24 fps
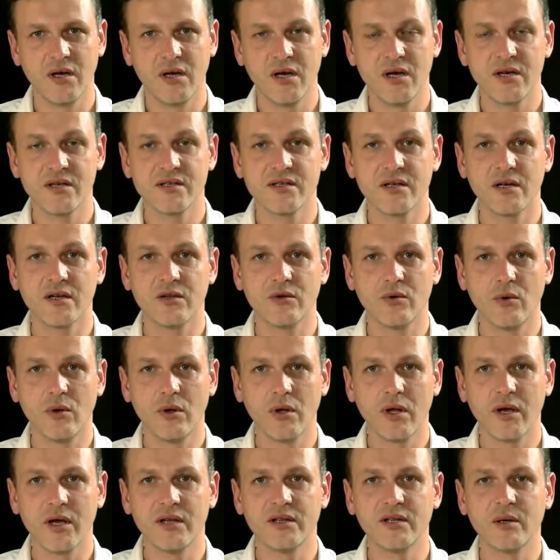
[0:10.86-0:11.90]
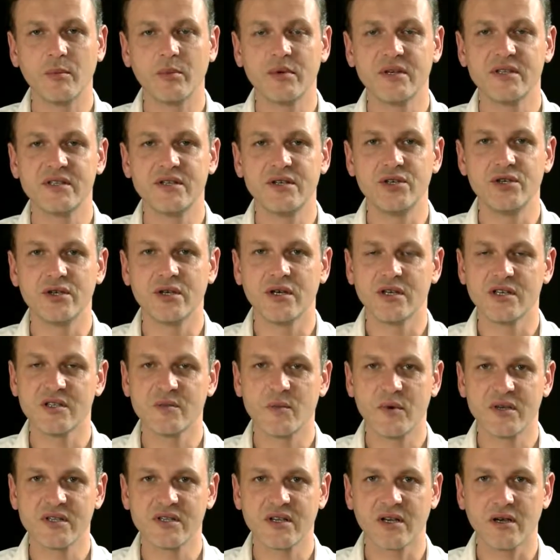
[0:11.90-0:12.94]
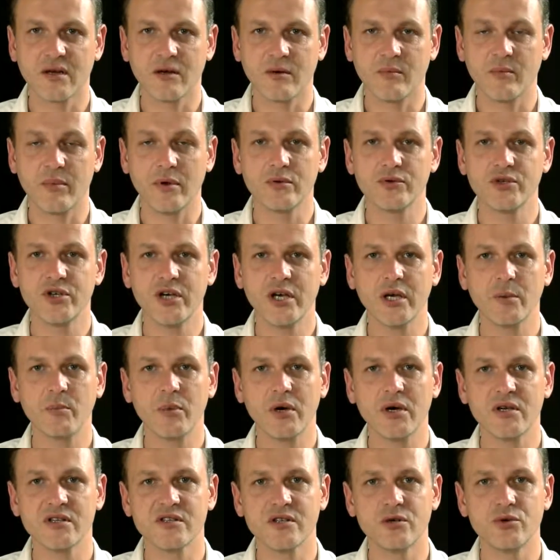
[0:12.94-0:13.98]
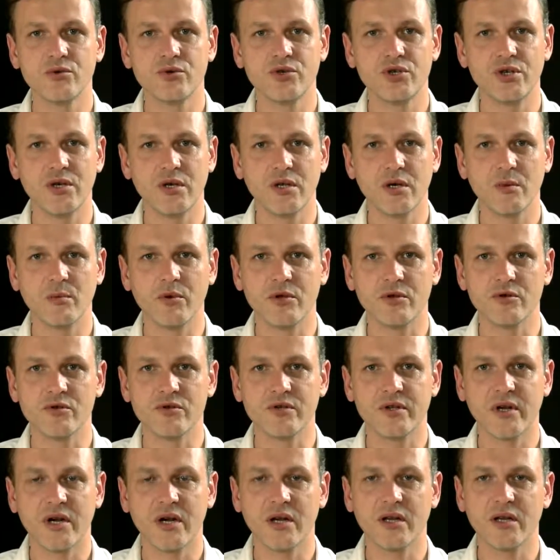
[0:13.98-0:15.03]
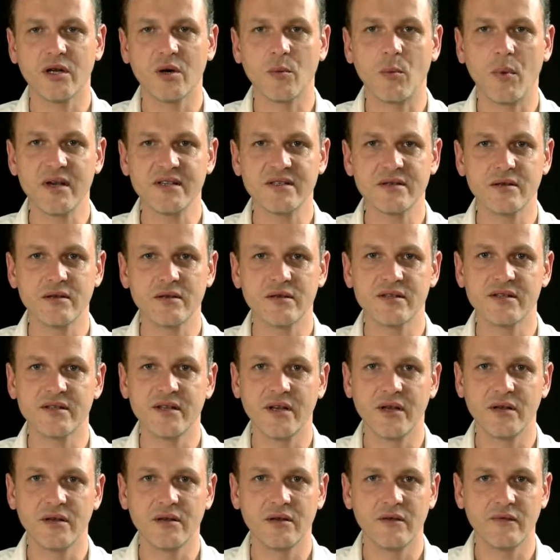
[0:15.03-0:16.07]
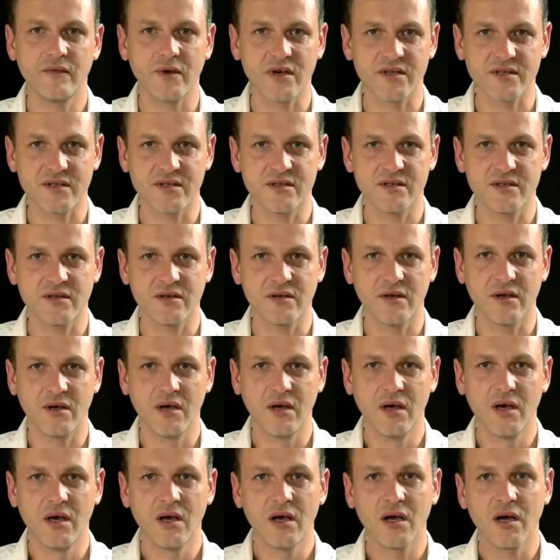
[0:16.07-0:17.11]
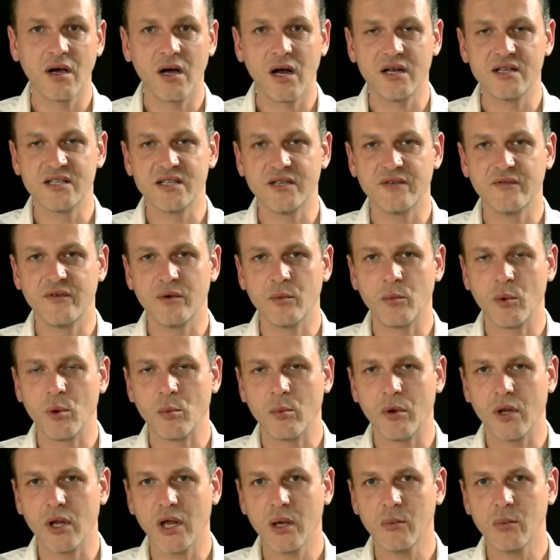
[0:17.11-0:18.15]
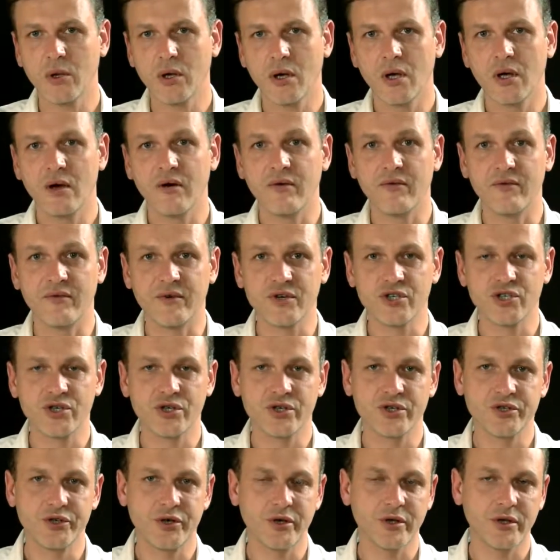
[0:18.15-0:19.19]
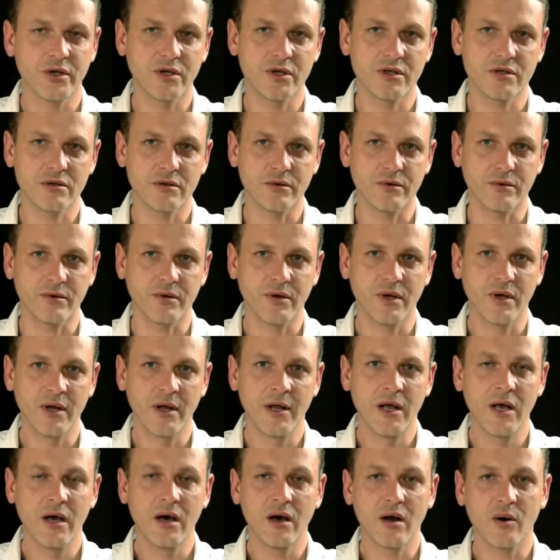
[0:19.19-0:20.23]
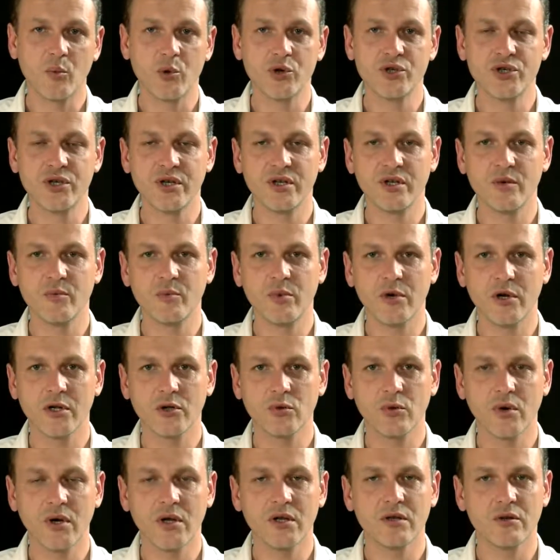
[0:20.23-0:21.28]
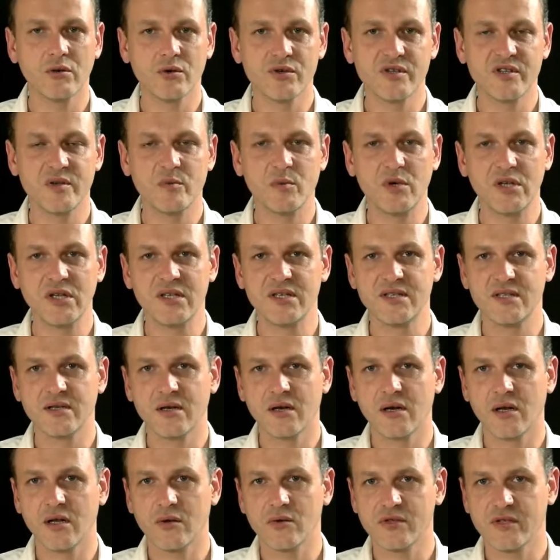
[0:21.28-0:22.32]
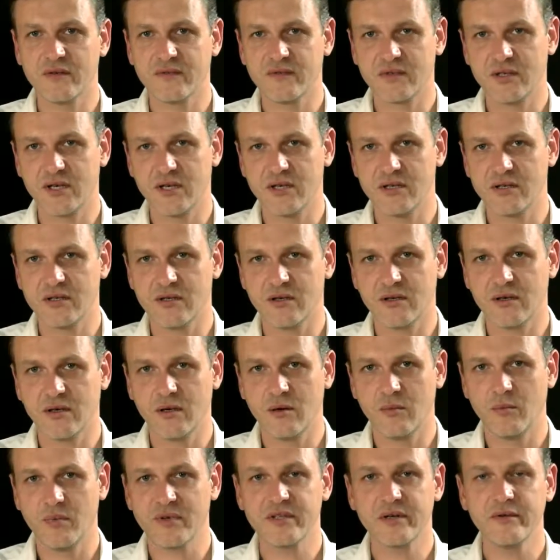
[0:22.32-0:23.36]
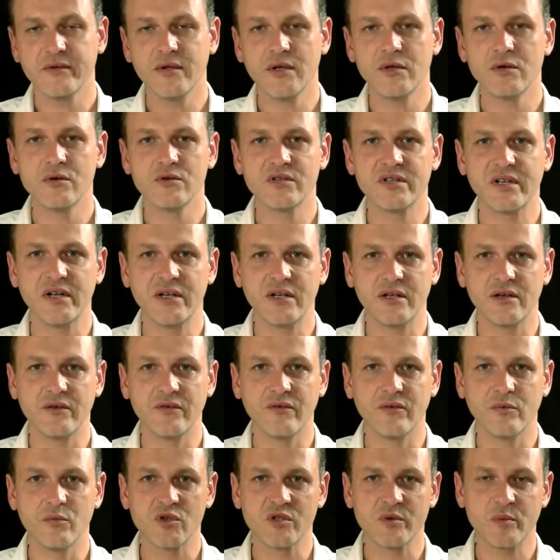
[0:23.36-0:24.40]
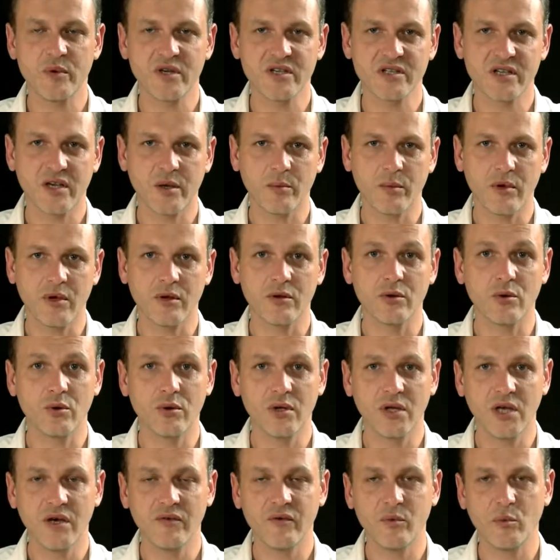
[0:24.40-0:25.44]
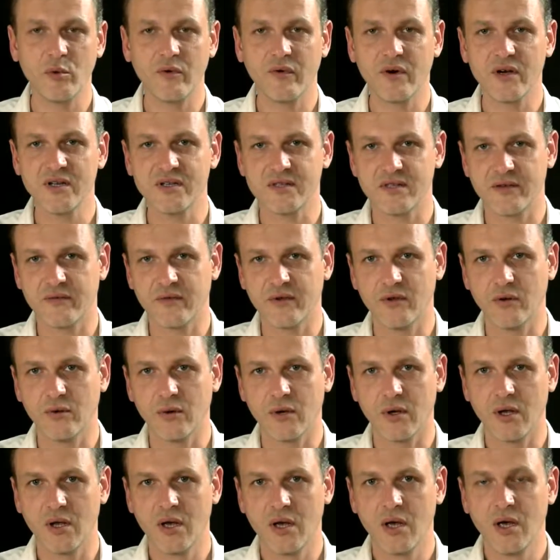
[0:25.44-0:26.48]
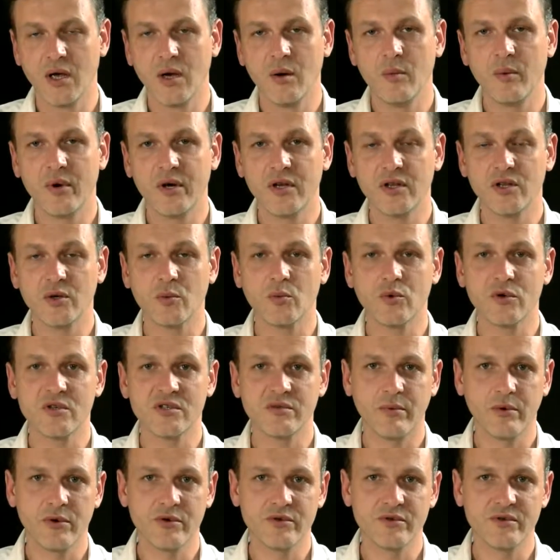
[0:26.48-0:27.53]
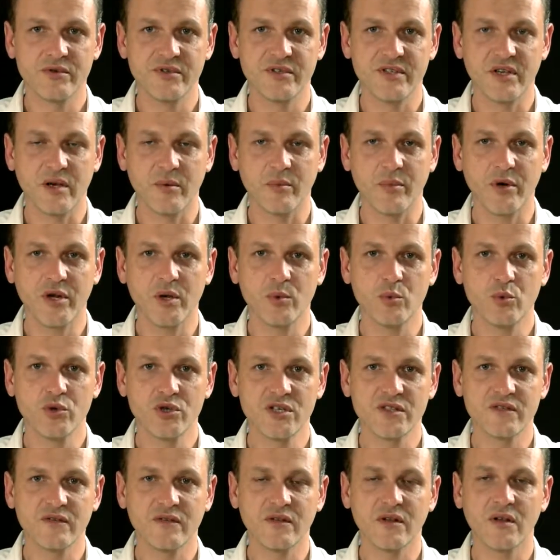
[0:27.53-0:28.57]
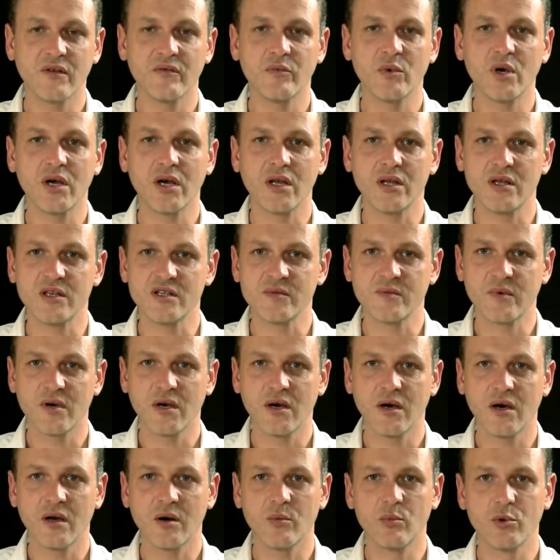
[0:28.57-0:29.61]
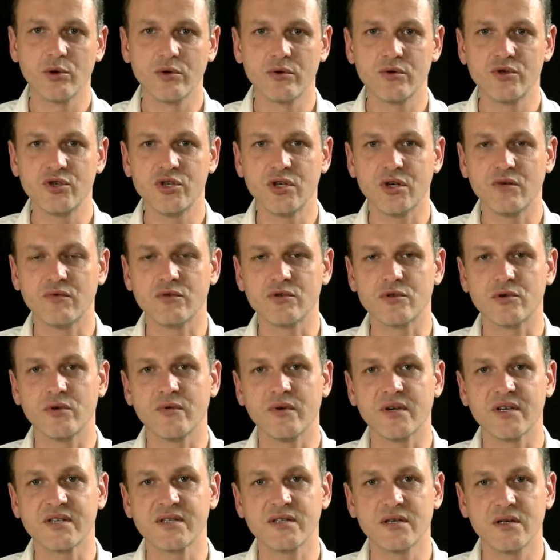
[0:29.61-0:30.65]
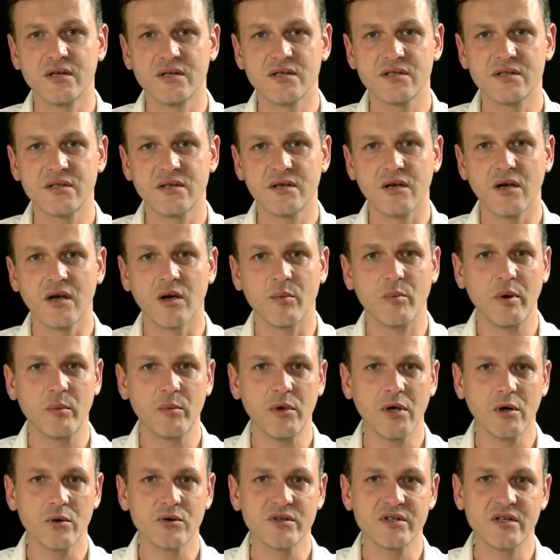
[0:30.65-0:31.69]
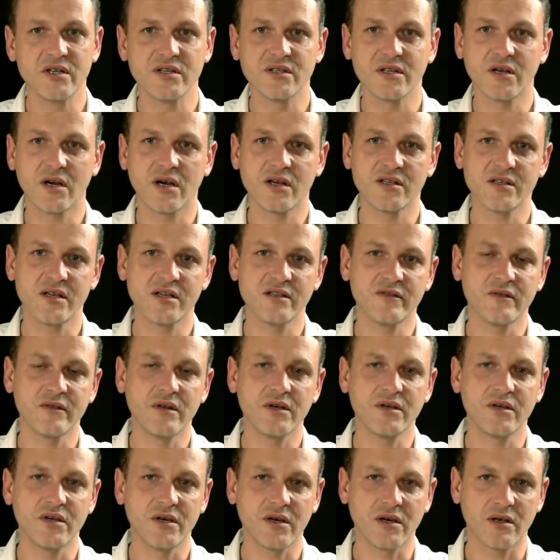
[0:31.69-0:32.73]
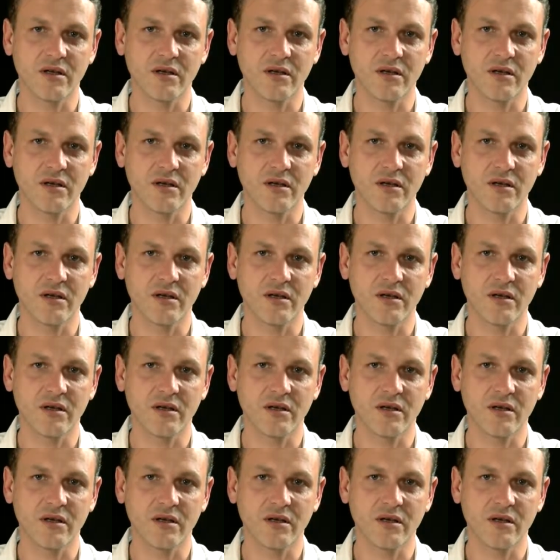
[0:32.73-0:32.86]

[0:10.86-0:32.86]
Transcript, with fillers: Solid oil or grease is a lubricant made by solidification of medium viscosity industrial oil with calcium soaps or higher fatty acids. Its operating temperature is up to 70 degrees centigrade. Compared to lithium lubricants, it is more stable to water and is therefore used mostly in equipment operated in humid conditions, such as agricultural machinery.